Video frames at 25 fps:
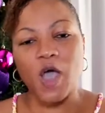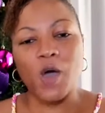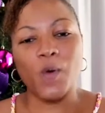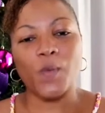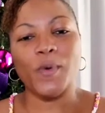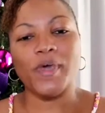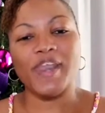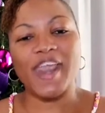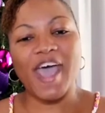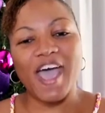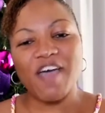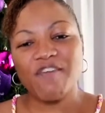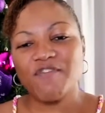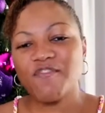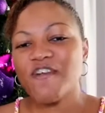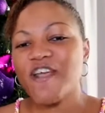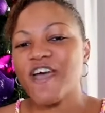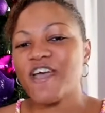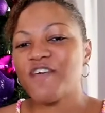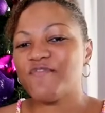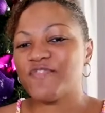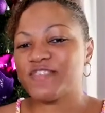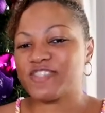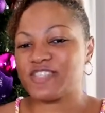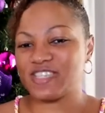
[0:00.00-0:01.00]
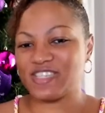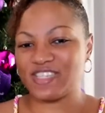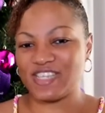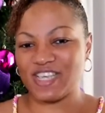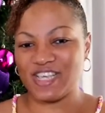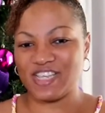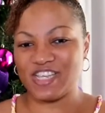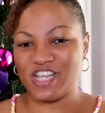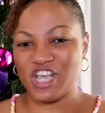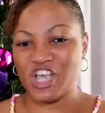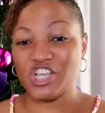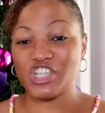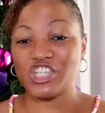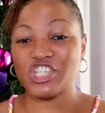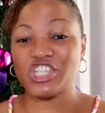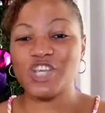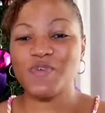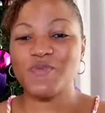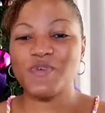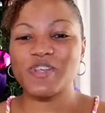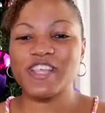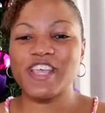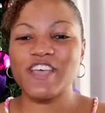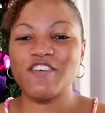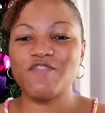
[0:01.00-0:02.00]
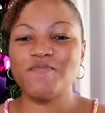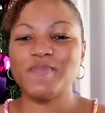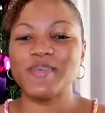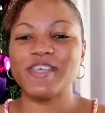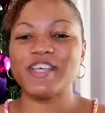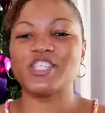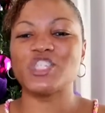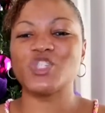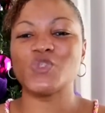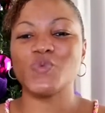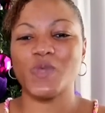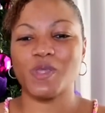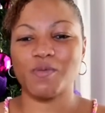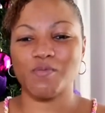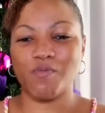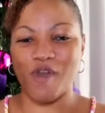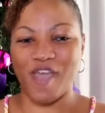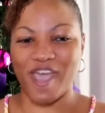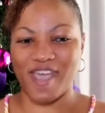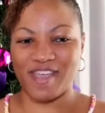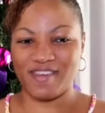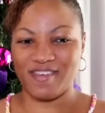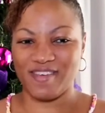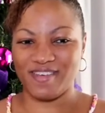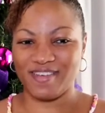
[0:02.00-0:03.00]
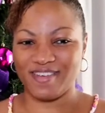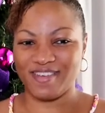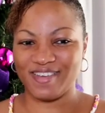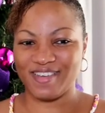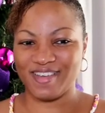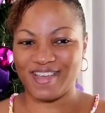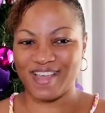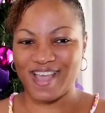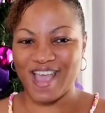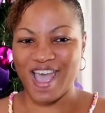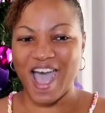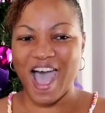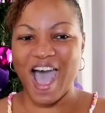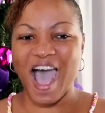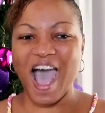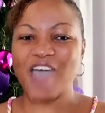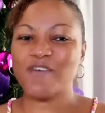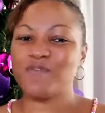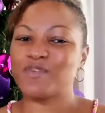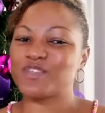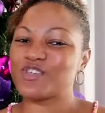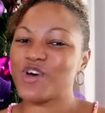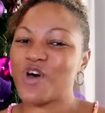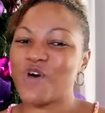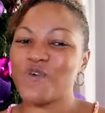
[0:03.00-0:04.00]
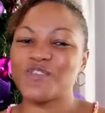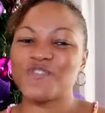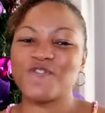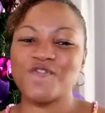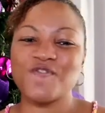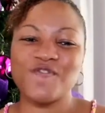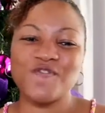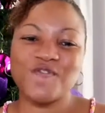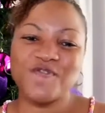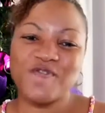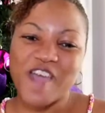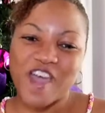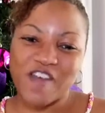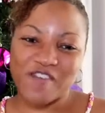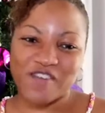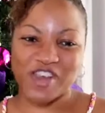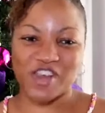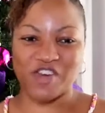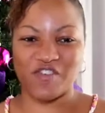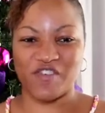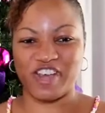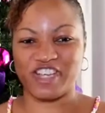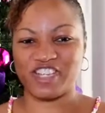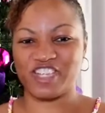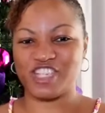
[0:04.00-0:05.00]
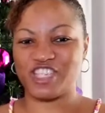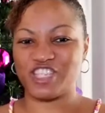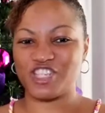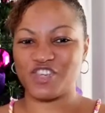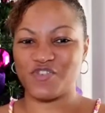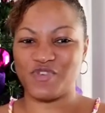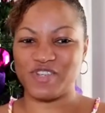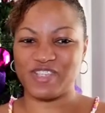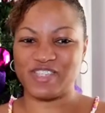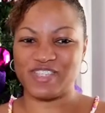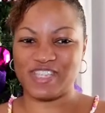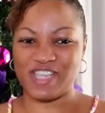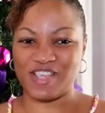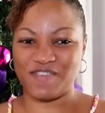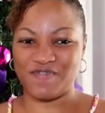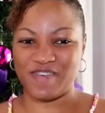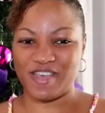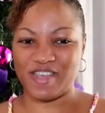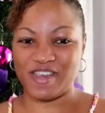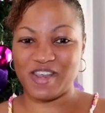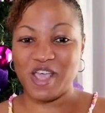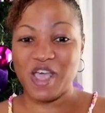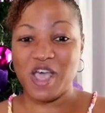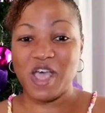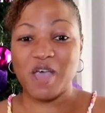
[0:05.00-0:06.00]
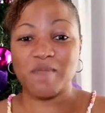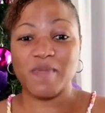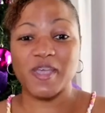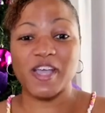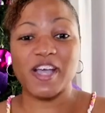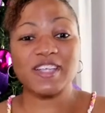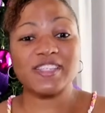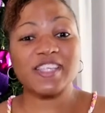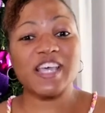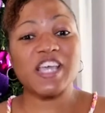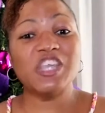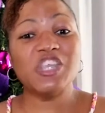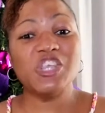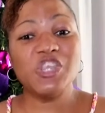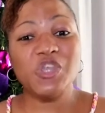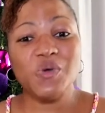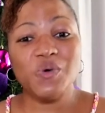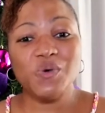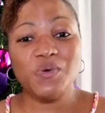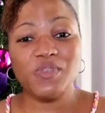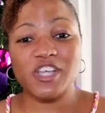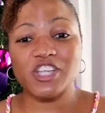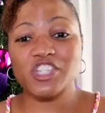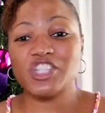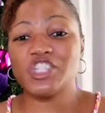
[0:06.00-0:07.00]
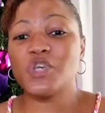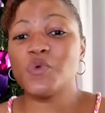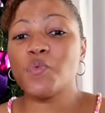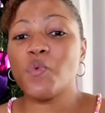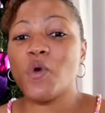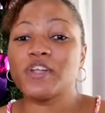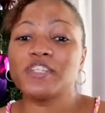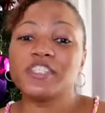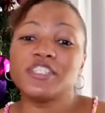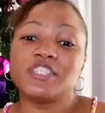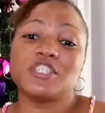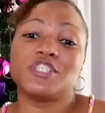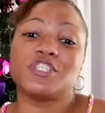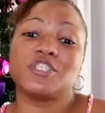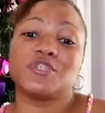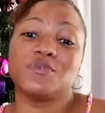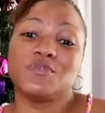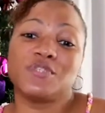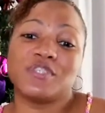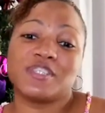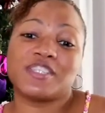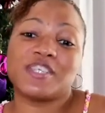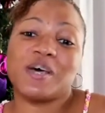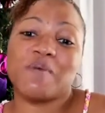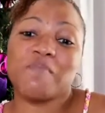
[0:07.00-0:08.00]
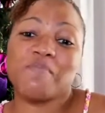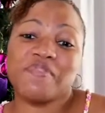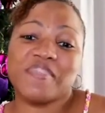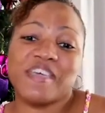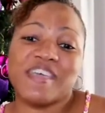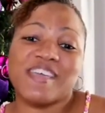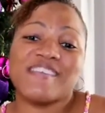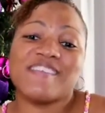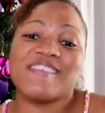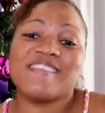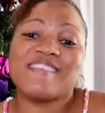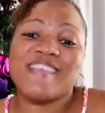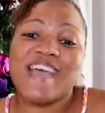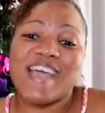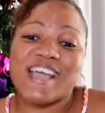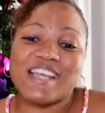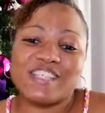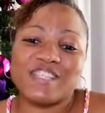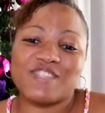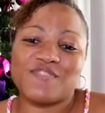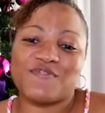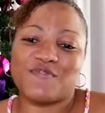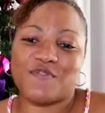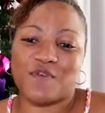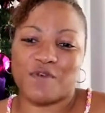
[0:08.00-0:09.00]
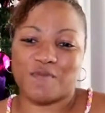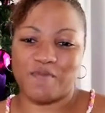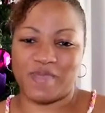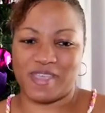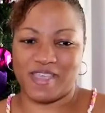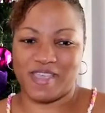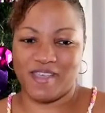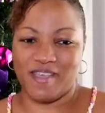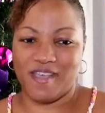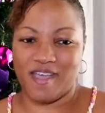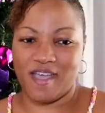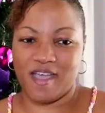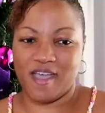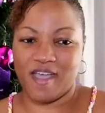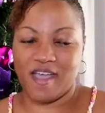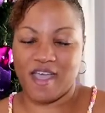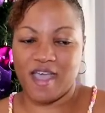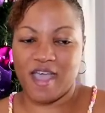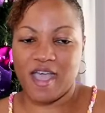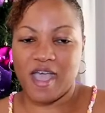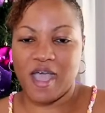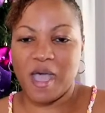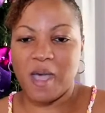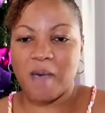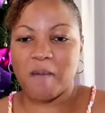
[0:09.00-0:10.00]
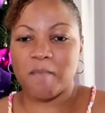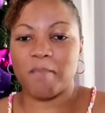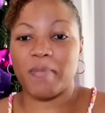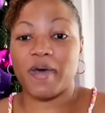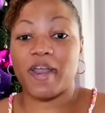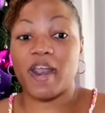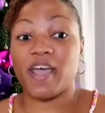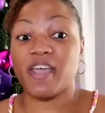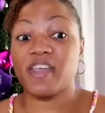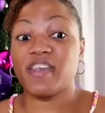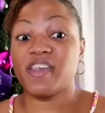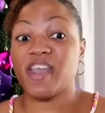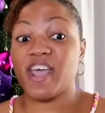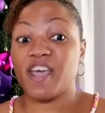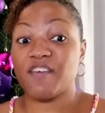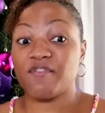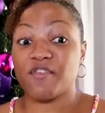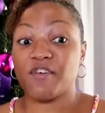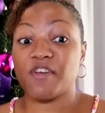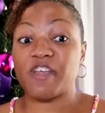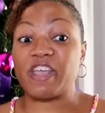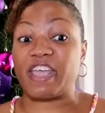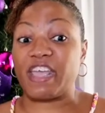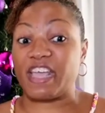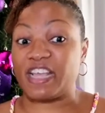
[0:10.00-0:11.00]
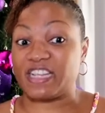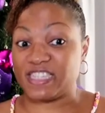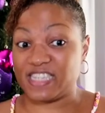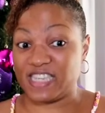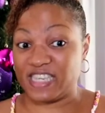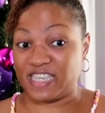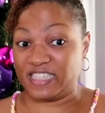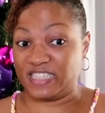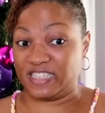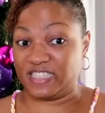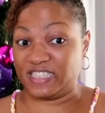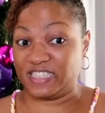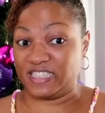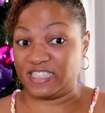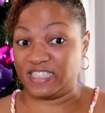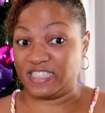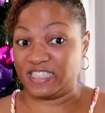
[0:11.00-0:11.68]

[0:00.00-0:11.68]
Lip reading: Whenever I visited, she would give me a sweet bread. I was always very gracious to receive it because I knew that she wanted to do something nice for me. But I never ate it.